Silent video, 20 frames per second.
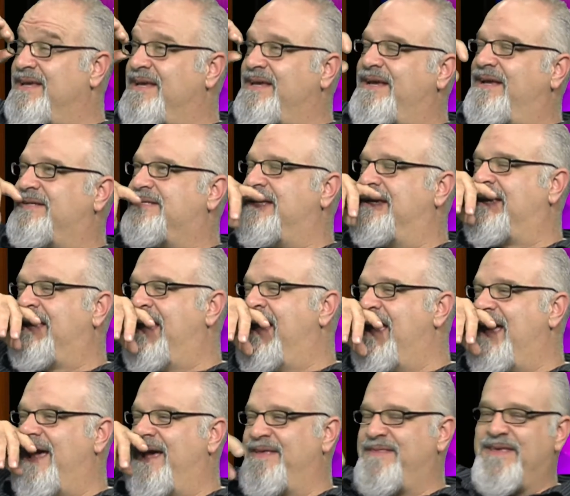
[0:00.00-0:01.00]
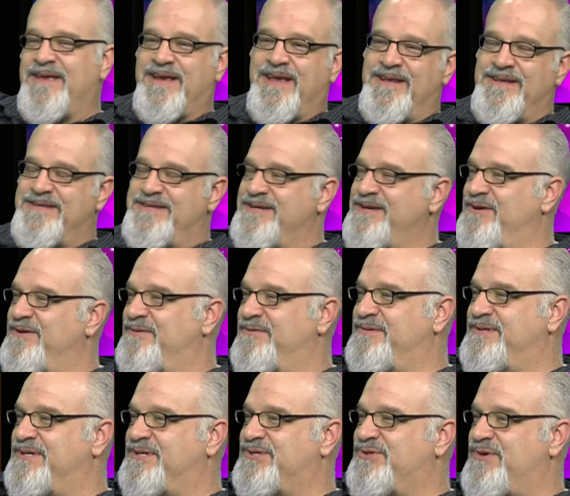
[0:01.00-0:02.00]
it's like, they can see you
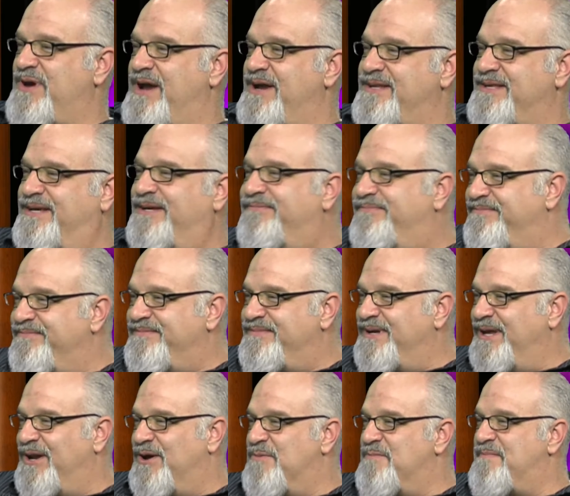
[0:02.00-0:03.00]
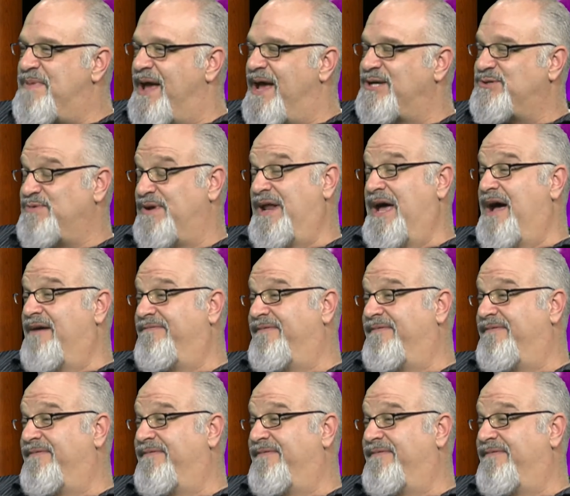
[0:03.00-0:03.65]
just trying to, you know, pass one off.